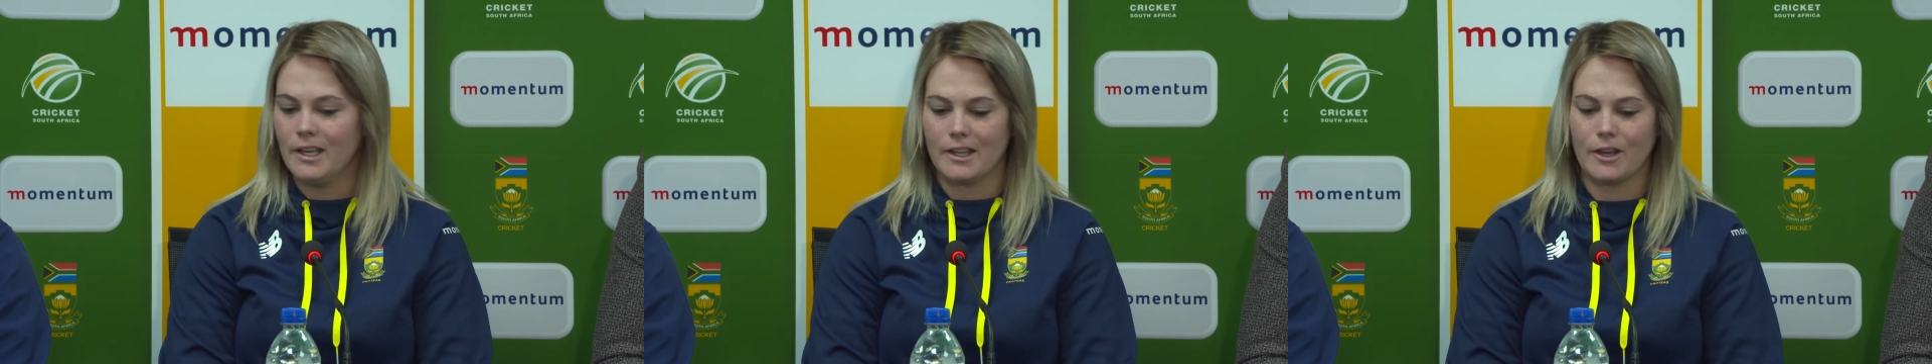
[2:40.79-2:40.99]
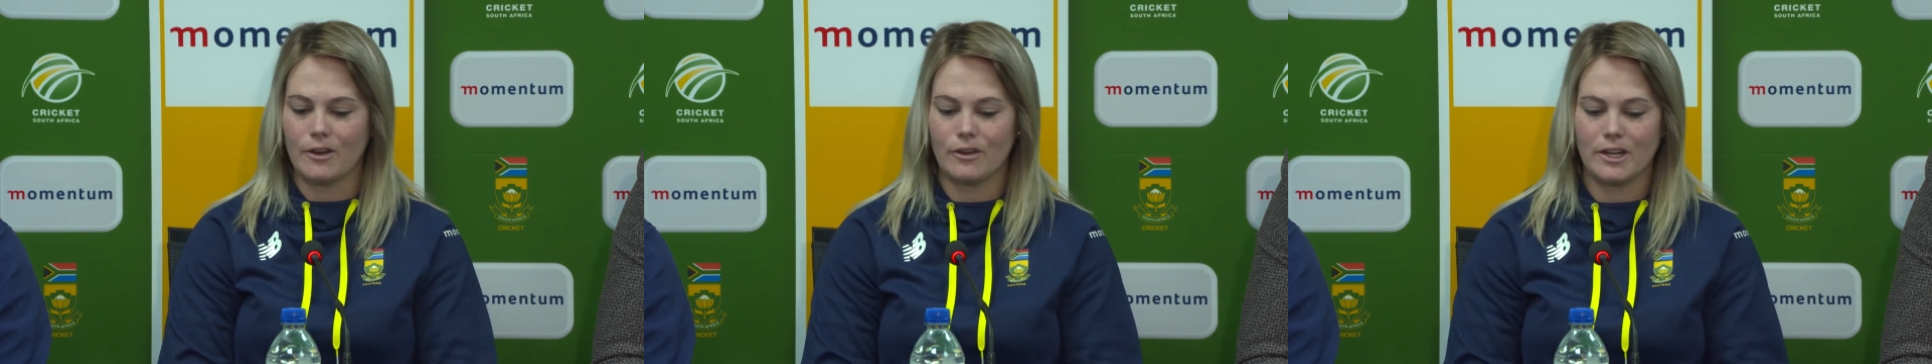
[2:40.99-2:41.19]

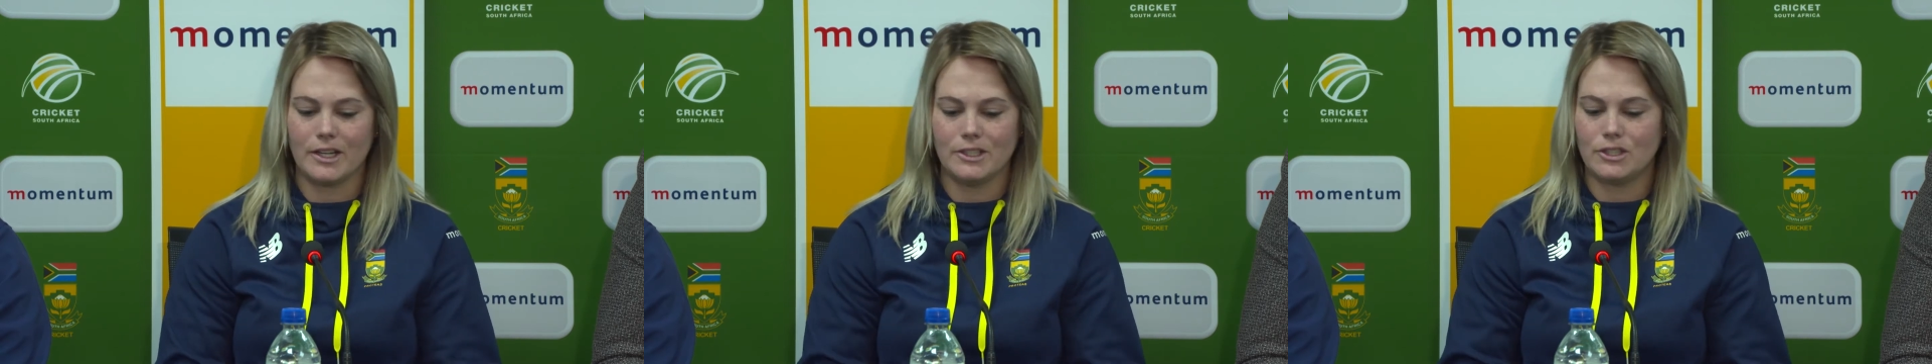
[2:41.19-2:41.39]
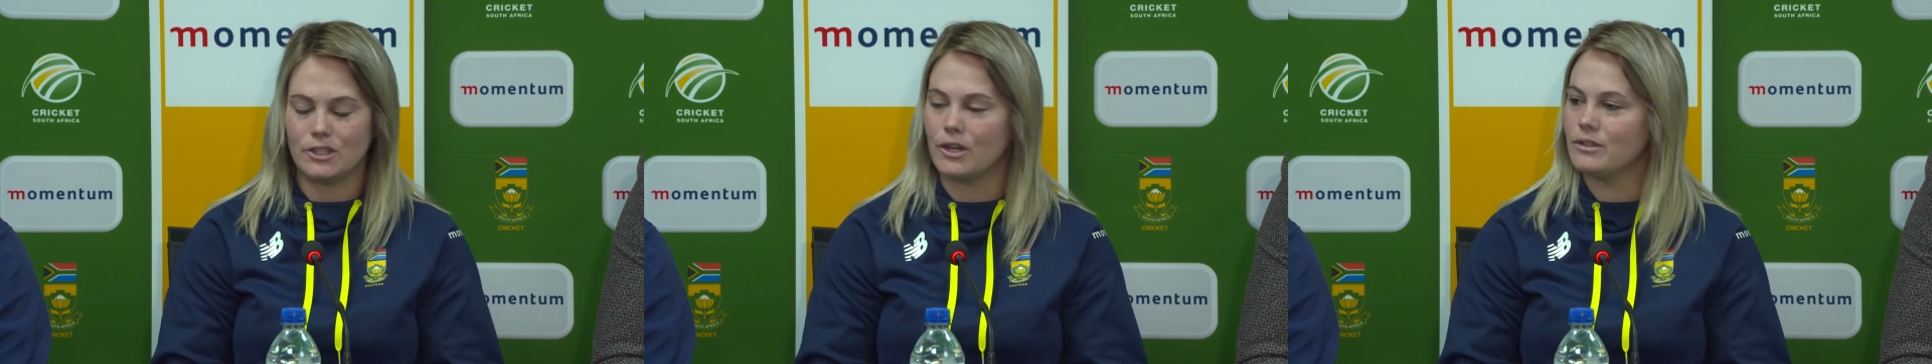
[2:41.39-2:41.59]
that
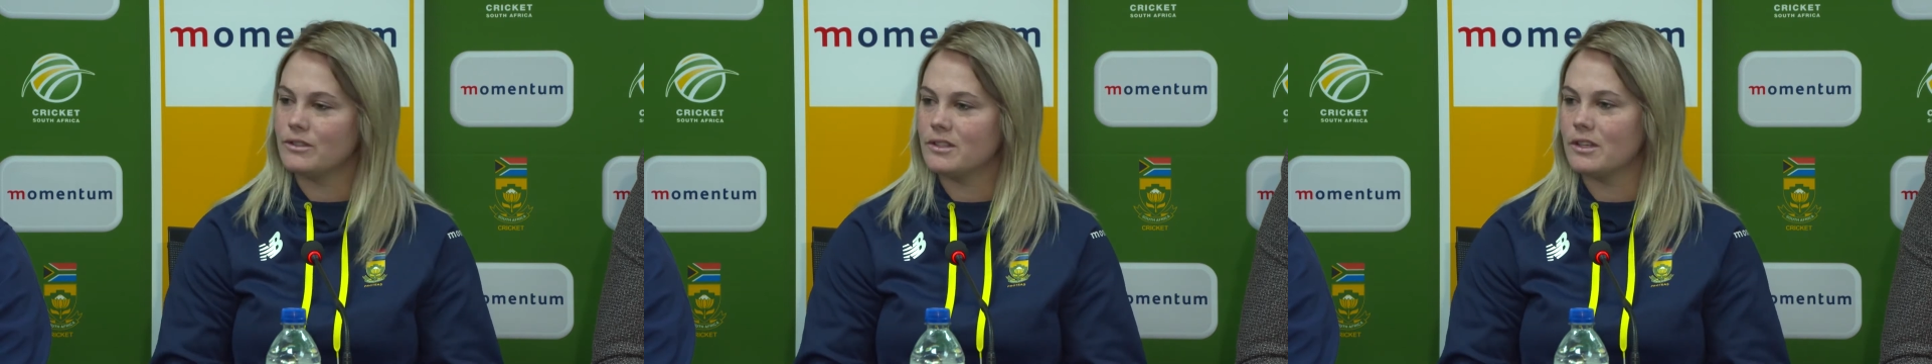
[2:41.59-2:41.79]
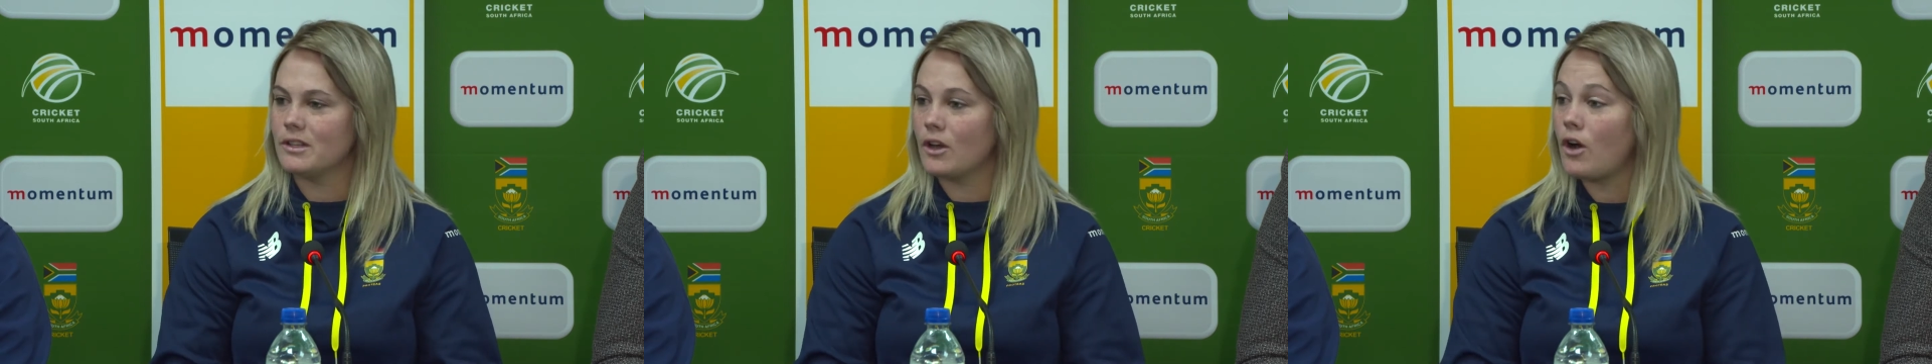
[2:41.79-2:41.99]
already
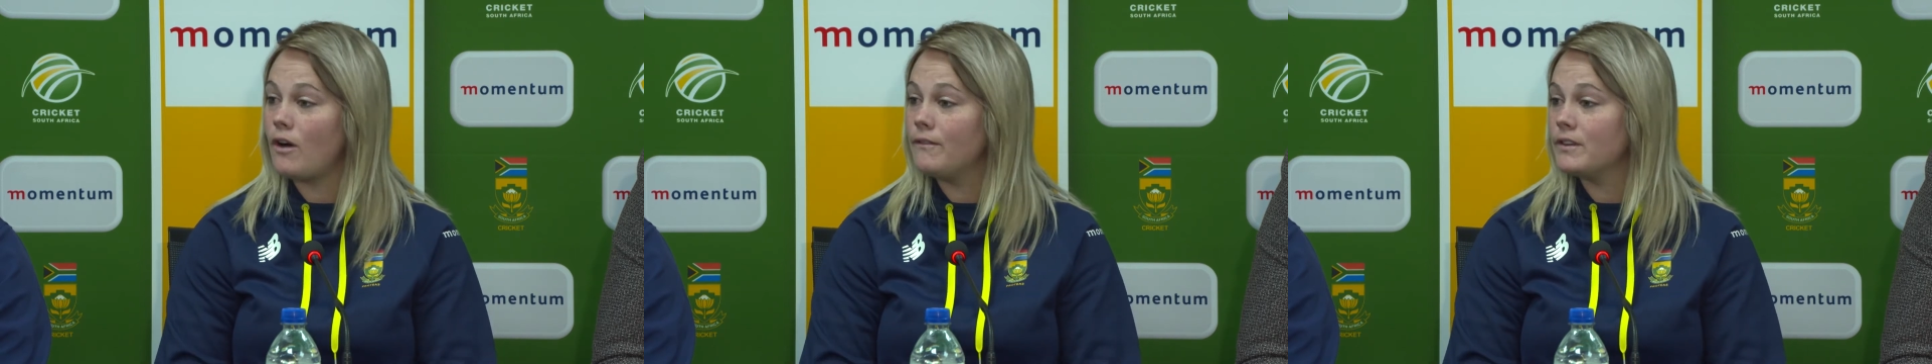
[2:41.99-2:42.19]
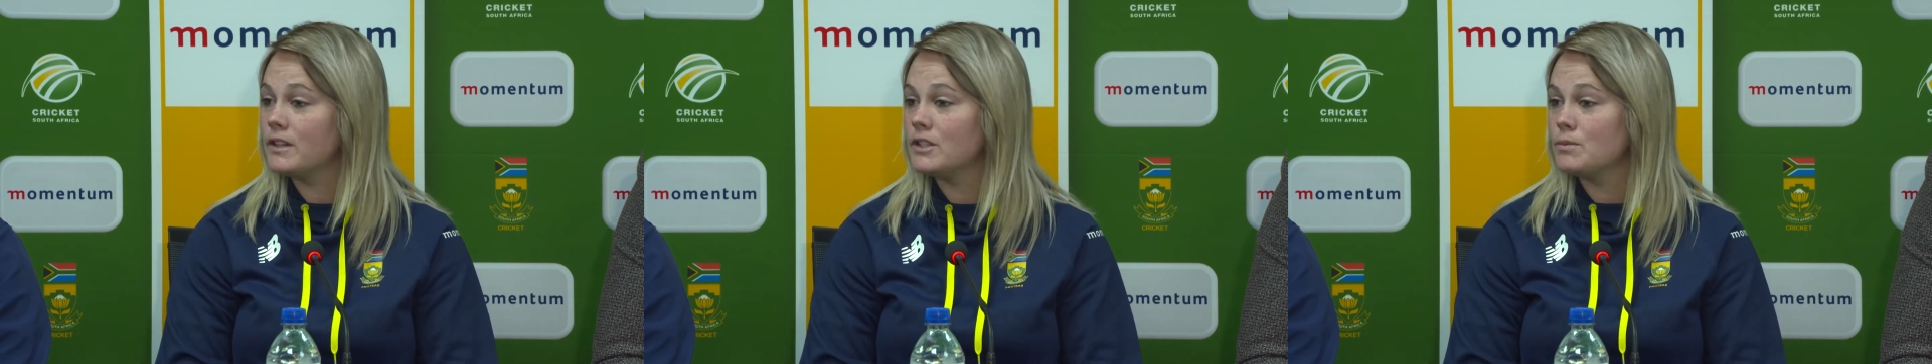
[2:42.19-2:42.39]
shows the, the
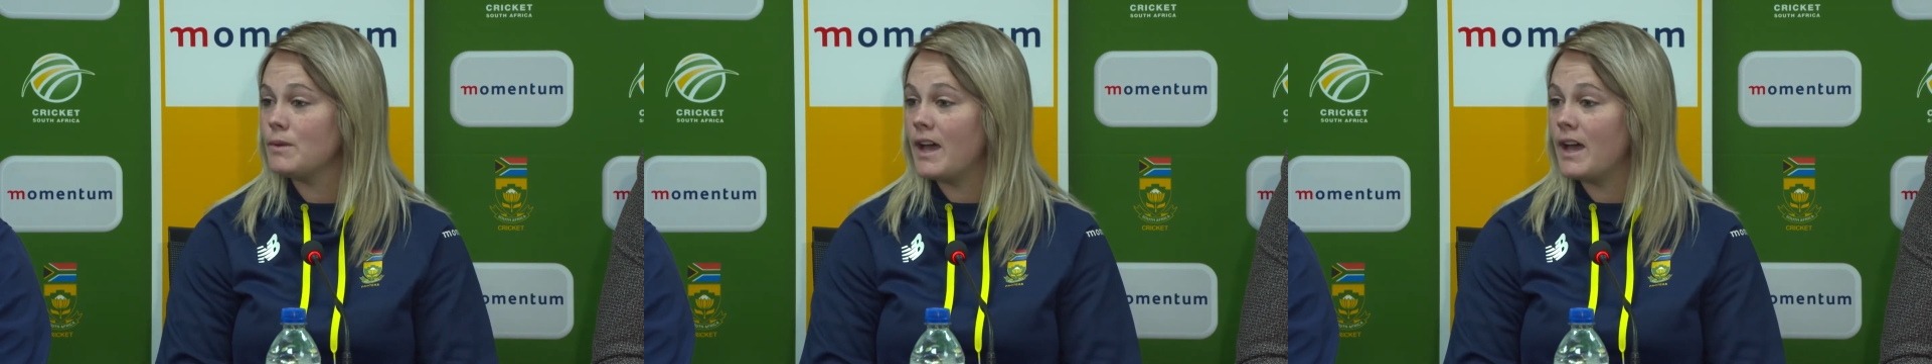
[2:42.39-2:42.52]
confidence